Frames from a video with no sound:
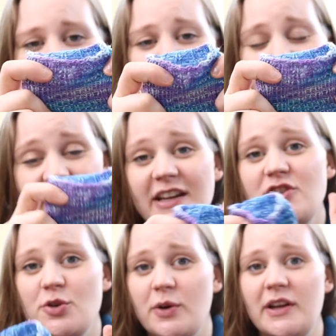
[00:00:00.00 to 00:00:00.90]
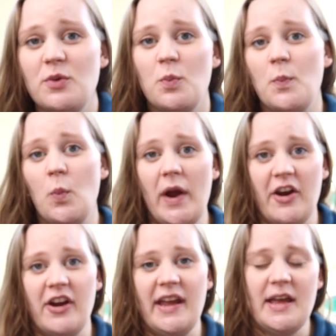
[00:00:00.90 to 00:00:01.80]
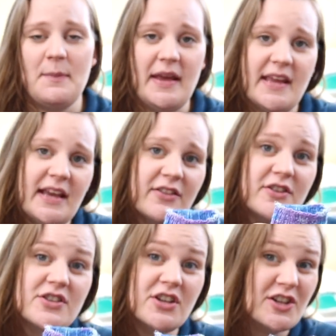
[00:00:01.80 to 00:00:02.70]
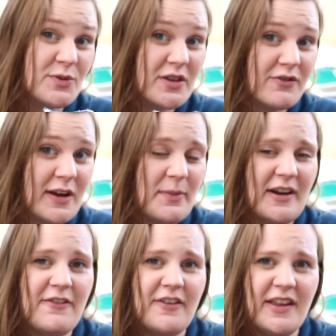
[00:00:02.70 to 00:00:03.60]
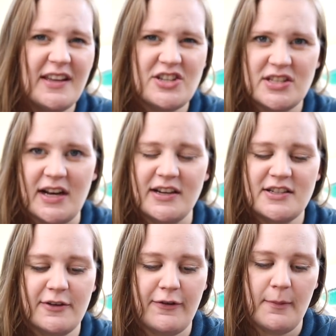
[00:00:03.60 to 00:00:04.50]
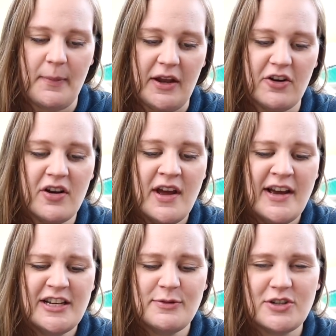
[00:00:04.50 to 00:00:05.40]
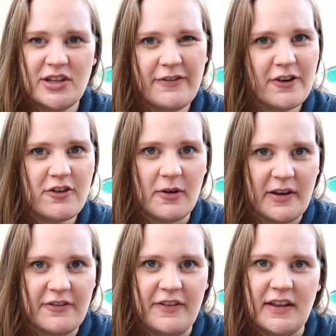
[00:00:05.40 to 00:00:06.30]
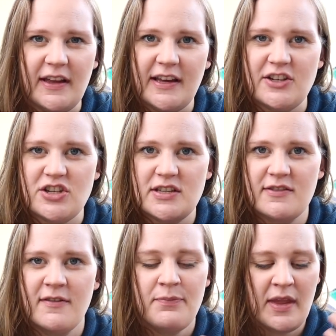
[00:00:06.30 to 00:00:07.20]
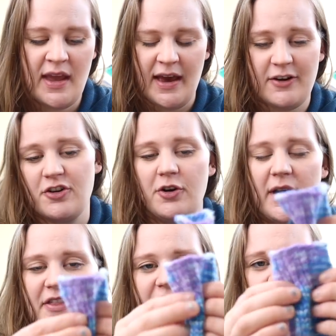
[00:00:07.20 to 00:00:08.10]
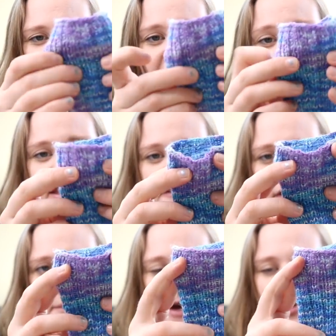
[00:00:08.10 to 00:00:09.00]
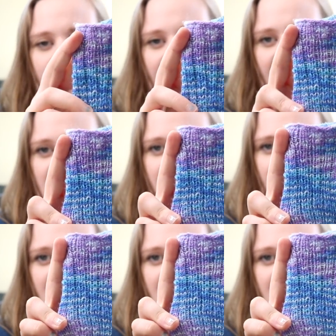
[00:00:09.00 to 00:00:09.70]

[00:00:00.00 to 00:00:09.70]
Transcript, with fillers: I've really enjoyed wearing and making the socks with the rib, and I feel like it just hugs the foot better, especially for growing feet. Like, it just, I don't know, I feel like they fit better because of